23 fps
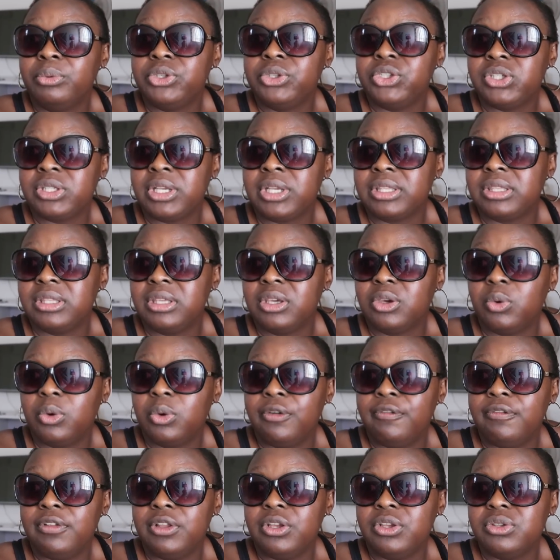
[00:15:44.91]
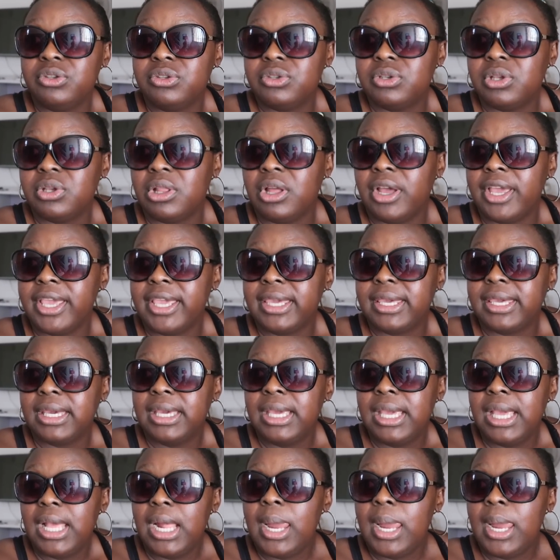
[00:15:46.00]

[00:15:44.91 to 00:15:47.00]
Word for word: which is like the equivalent to like